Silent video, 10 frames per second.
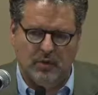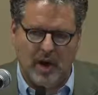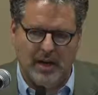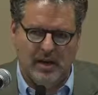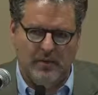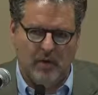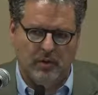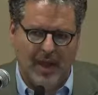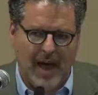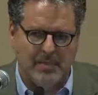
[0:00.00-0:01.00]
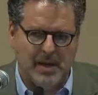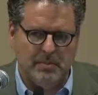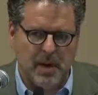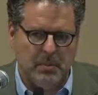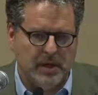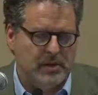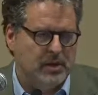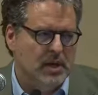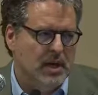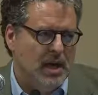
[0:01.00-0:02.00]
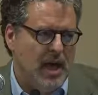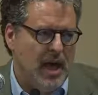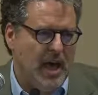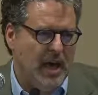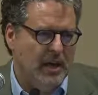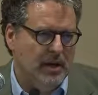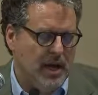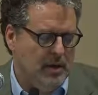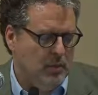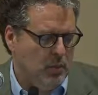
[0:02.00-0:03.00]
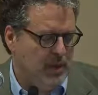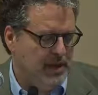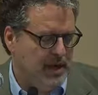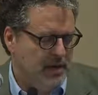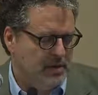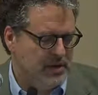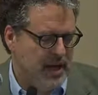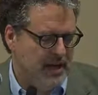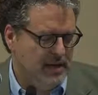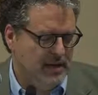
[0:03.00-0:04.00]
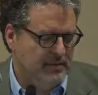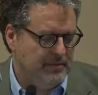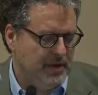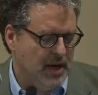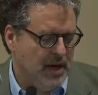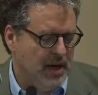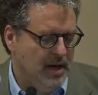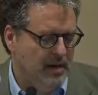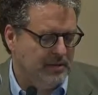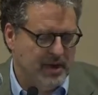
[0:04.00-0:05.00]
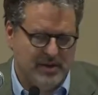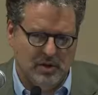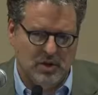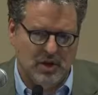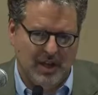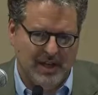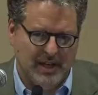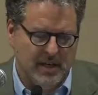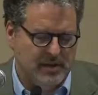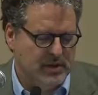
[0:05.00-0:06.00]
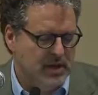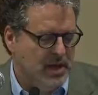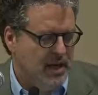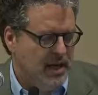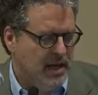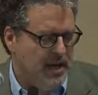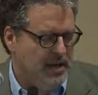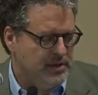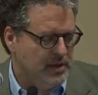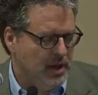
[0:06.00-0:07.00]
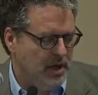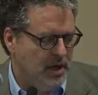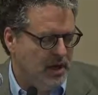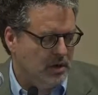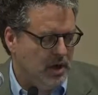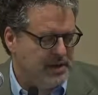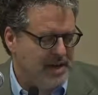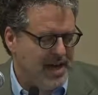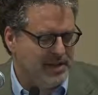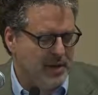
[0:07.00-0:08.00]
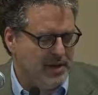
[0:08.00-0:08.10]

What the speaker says: a variety of overlapping publics, and what the understanding of constitutional ideas is across that.